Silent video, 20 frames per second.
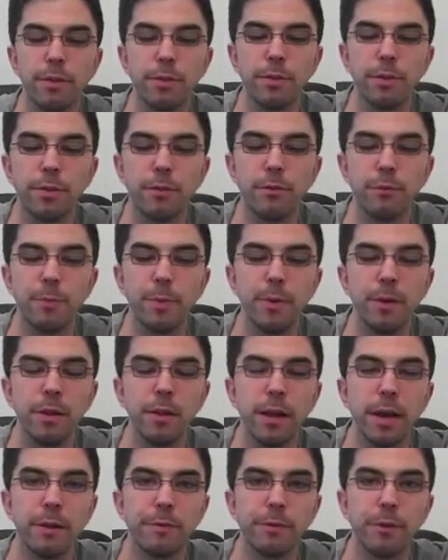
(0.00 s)
There's been a
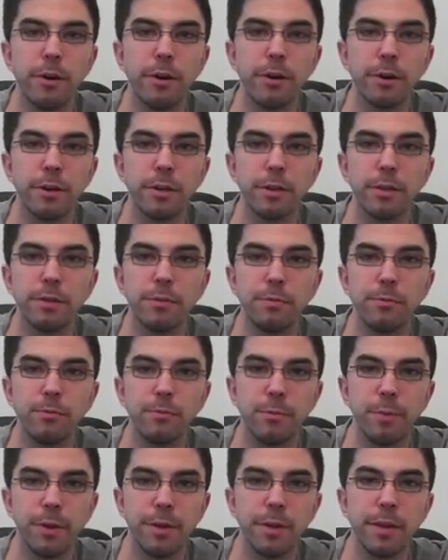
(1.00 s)
lot of talk
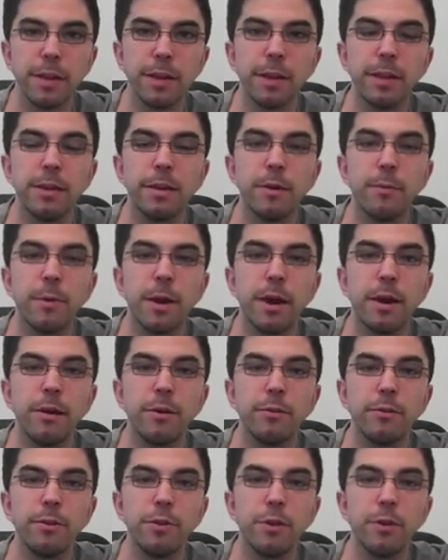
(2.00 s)
recently
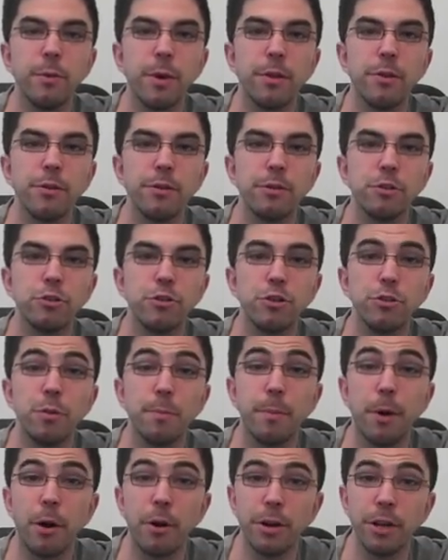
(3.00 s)
around whether you should do a
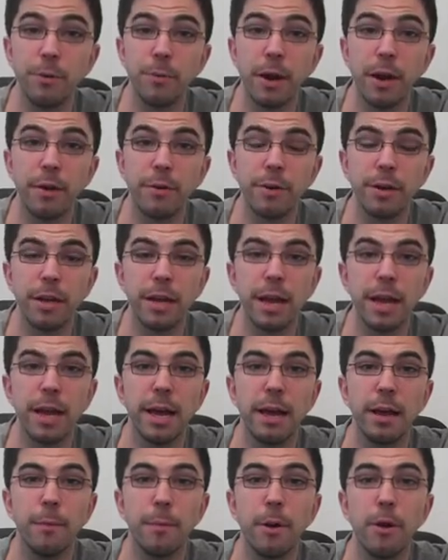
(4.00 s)
party round.
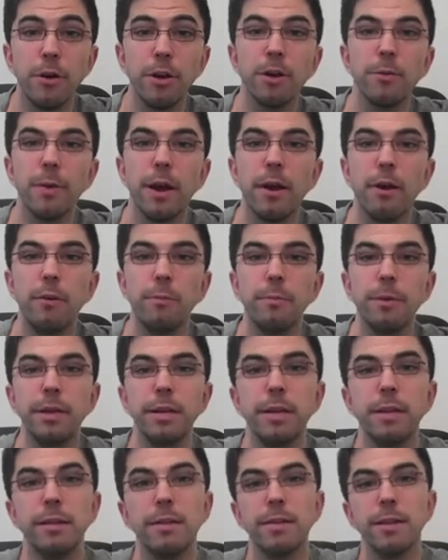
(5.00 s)
And a party round
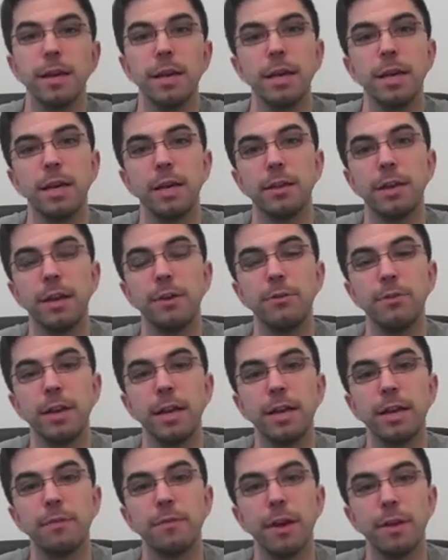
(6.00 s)
means that you
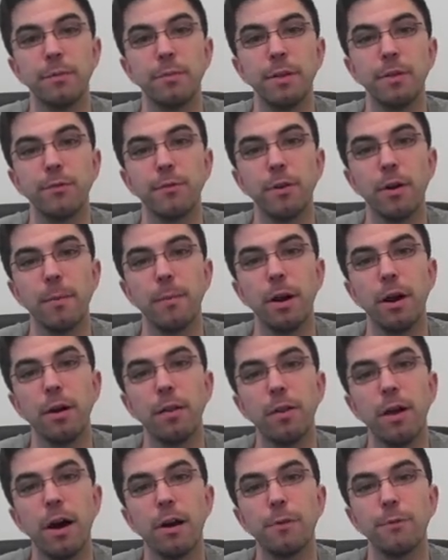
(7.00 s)
take investments from a
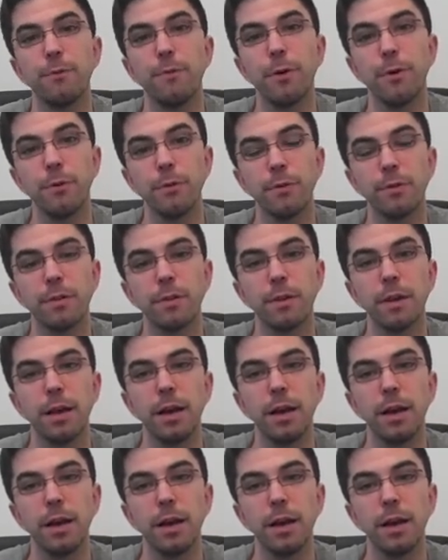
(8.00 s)
lot of folks.